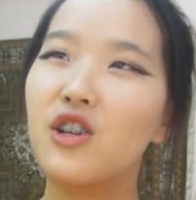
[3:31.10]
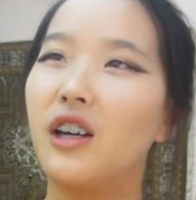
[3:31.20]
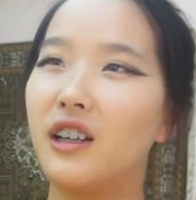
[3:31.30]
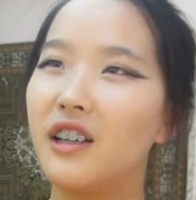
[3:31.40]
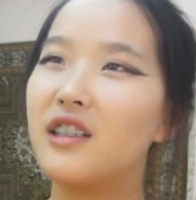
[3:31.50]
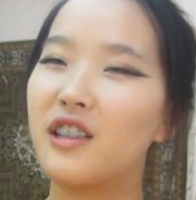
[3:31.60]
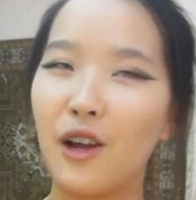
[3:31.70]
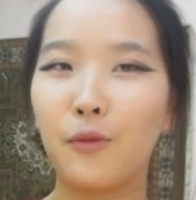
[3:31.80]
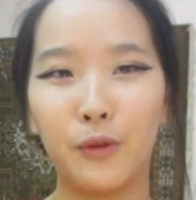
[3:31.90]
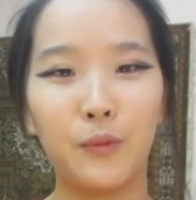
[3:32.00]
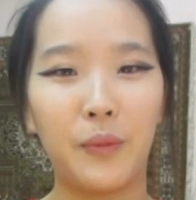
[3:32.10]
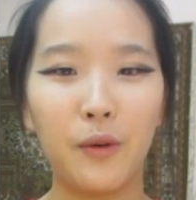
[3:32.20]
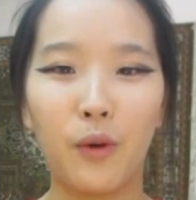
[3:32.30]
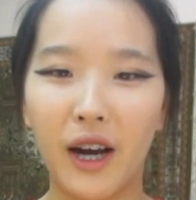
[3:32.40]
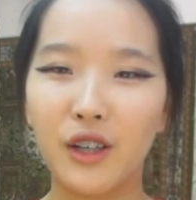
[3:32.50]
Yes, that would be
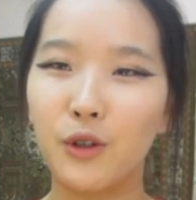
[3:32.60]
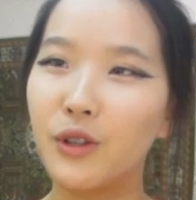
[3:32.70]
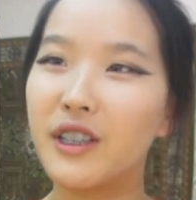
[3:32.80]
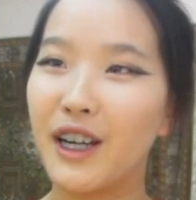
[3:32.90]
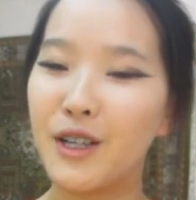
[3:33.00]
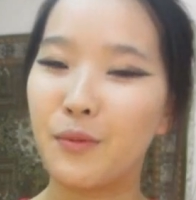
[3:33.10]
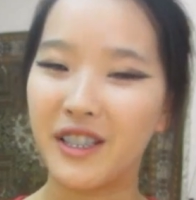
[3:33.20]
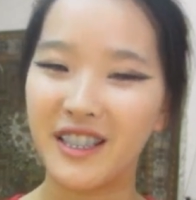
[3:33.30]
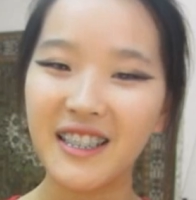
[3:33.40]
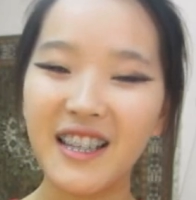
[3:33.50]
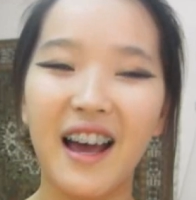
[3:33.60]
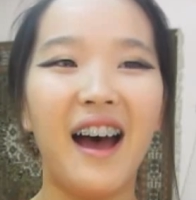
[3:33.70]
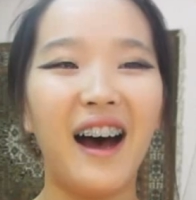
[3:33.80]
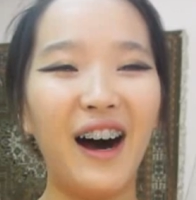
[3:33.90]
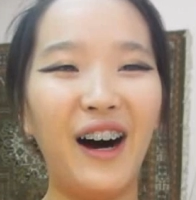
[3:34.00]
why it's called stage presence.
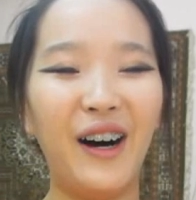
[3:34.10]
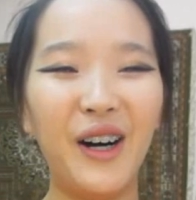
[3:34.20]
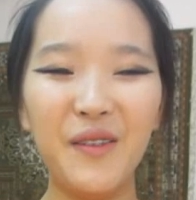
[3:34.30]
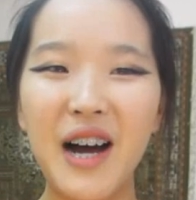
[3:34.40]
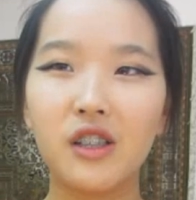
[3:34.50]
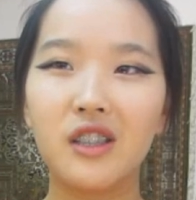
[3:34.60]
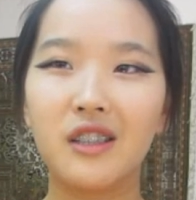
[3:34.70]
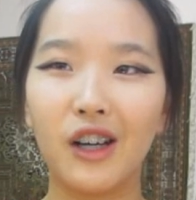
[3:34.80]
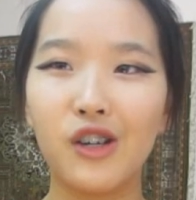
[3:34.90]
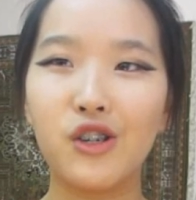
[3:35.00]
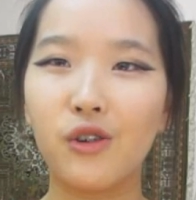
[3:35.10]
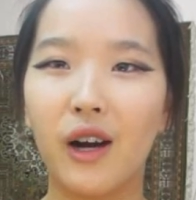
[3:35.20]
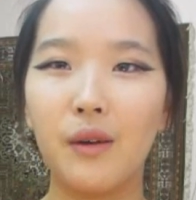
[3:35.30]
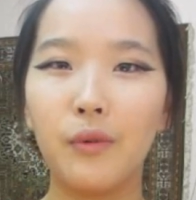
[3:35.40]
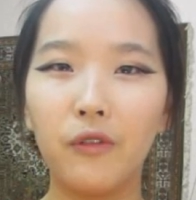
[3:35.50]
Such a
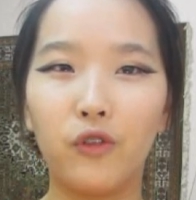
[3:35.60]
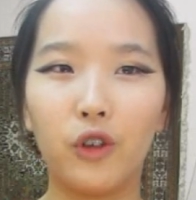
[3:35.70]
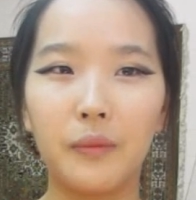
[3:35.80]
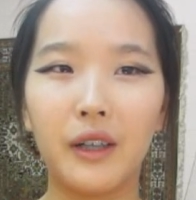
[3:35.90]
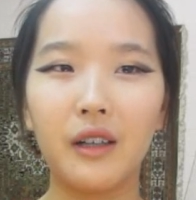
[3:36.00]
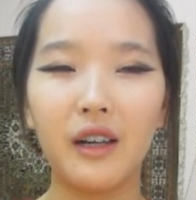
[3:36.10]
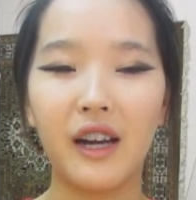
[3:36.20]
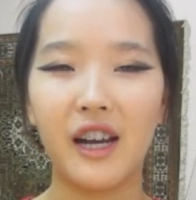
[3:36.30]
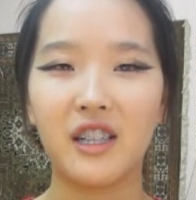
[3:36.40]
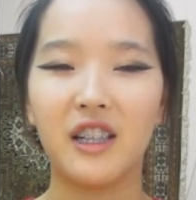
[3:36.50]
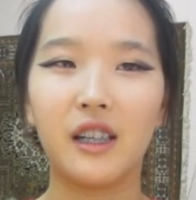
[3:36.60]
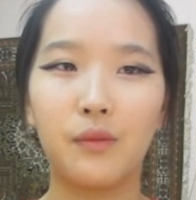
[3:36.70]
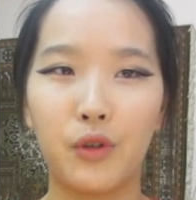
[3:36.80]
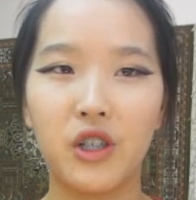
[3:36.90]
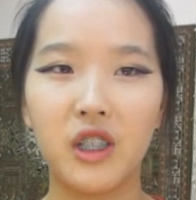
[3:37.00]
great performer. He has the
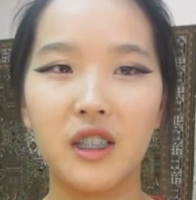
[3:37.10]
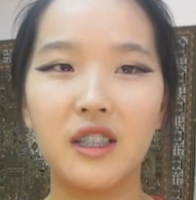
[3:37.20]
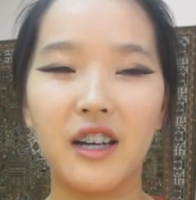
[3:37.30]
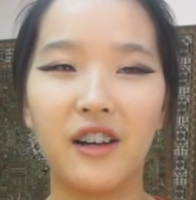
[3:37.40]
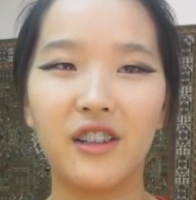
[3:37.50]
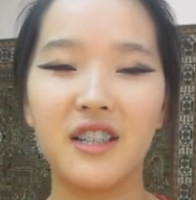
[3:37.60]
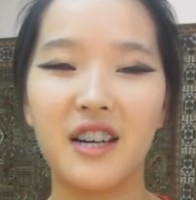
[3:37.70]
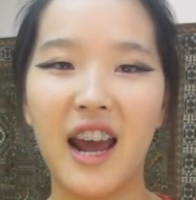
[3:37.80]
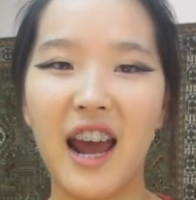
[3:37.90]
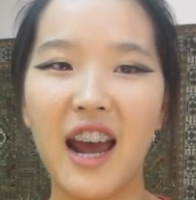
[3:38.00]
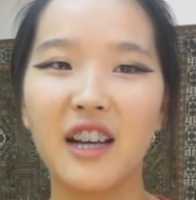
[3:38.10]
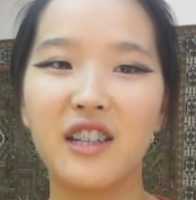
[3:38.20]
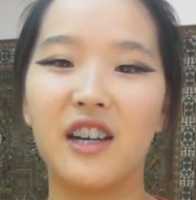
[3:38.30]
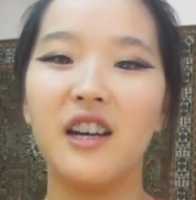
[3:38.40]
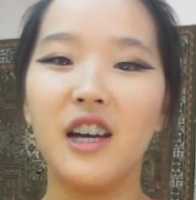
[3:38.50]
expressions down intact,
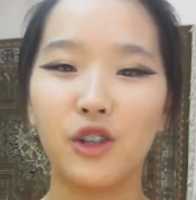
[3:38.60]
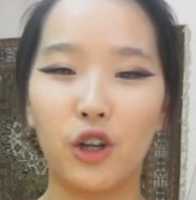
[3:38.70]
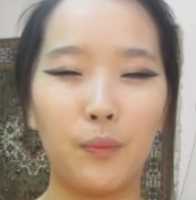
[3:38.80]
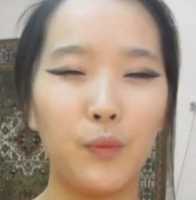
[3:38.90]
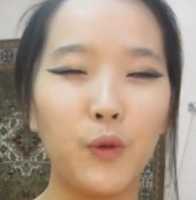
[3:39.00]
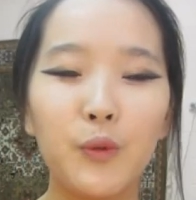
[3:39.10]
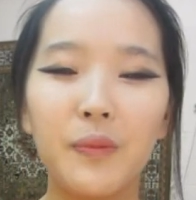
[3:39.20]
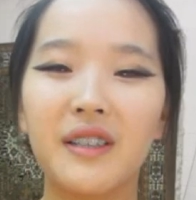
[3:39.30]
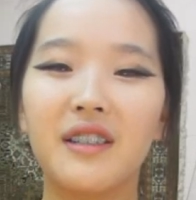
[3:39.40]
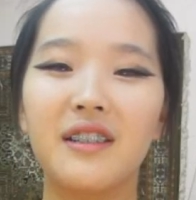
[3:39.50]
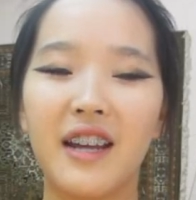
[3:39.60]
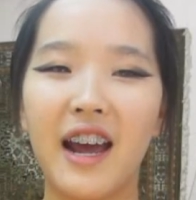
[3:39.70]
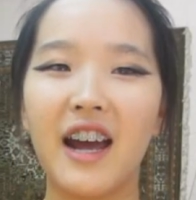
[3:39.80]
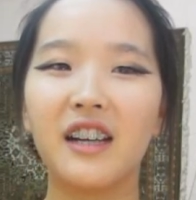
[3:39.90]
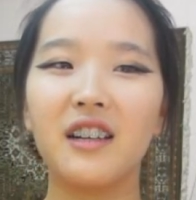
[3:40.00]
and he's got the movements
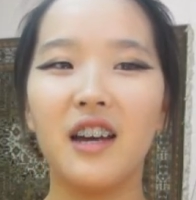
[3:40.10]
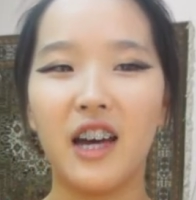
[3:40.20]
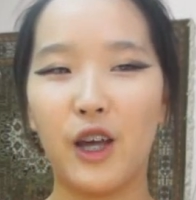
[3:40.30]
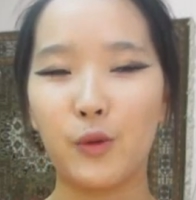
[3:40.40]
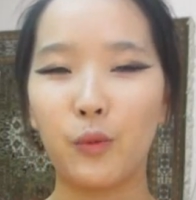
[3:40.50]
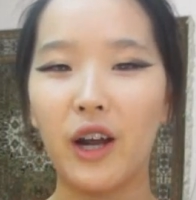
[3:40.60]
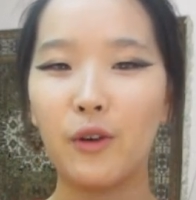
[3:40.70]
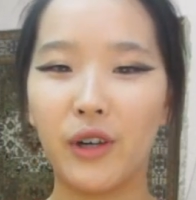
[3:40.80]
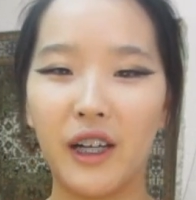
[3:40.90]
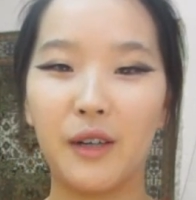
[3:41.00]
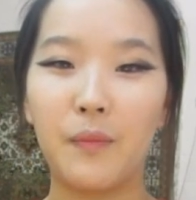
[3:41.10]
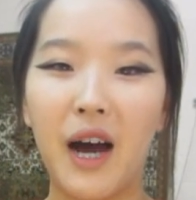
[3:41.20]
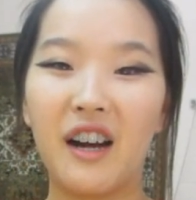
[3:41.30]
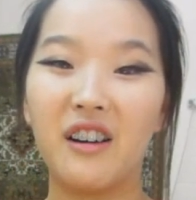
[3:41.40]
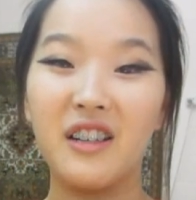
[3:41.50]
intact, and that's what I really
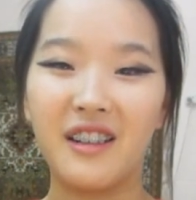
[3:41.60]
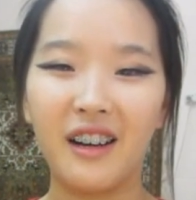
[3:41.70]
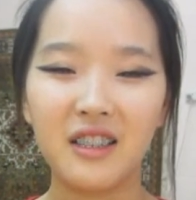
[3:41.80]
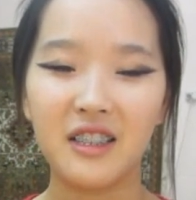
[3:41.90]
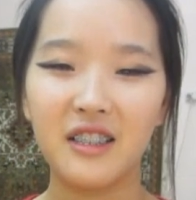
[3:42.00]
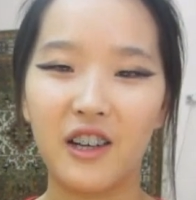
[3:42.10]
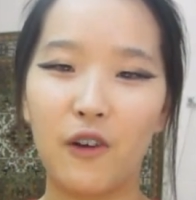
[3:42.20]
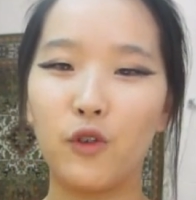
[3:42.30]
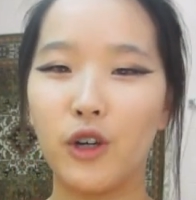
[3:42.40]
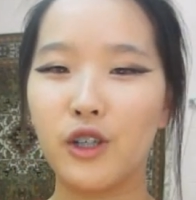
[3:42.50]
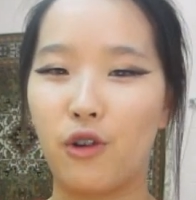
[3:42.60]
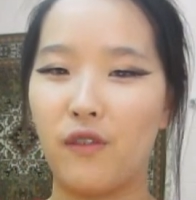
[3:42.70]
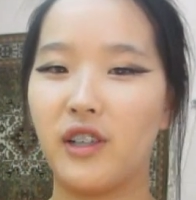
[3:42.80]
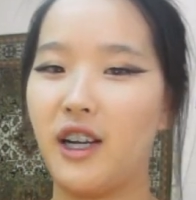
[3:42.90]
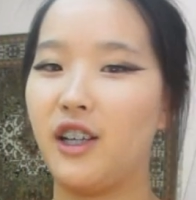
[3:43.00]
admire in dancers, and I've always
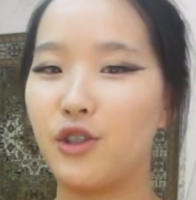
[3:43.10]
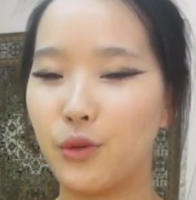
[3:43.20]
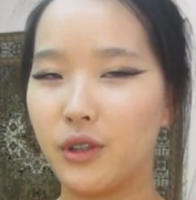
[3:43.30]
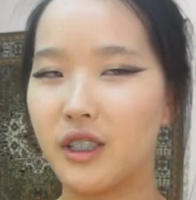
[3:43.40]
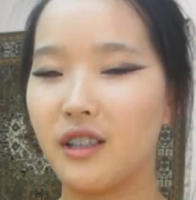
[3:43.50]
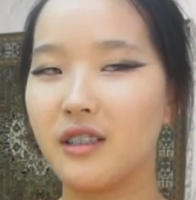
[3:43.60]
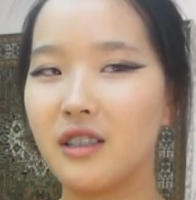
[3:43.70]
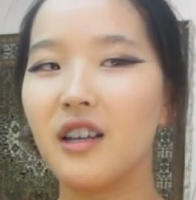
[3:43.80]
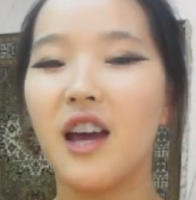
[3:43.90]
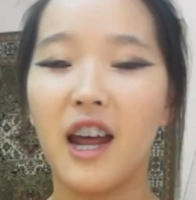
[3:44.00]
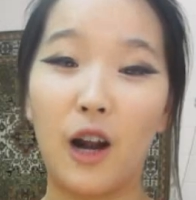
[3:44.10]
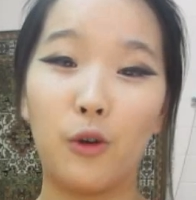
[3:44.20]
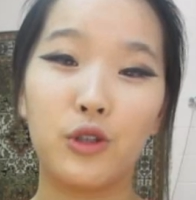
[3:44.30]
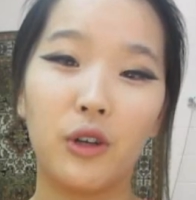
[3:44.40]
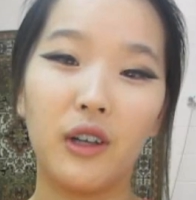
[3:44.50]
gravitated towards dancers. And I
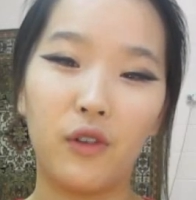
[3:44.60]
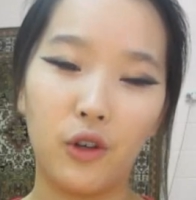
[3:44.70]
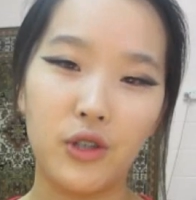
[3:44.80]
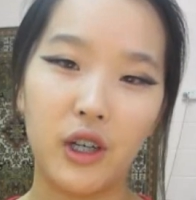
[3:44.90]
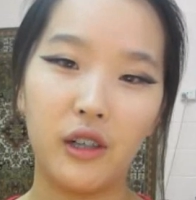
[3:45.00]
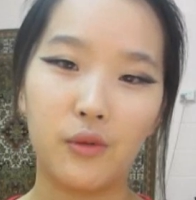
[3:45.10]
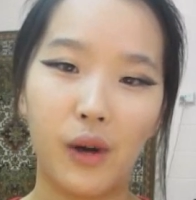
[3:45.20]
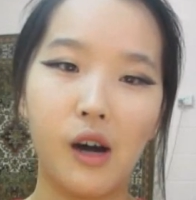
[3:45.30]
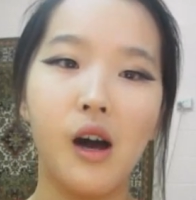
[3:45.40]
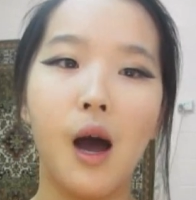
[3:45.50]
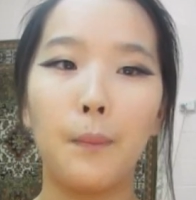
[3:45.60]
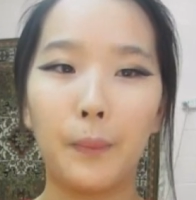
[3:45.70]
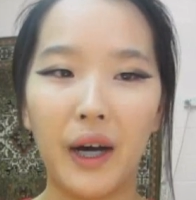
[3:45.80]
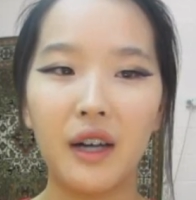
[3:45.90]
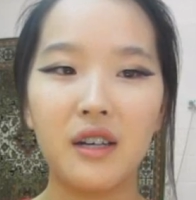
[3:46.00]
also love Hoshi as well.
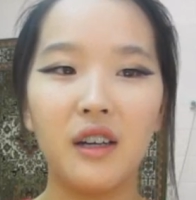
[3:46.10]
But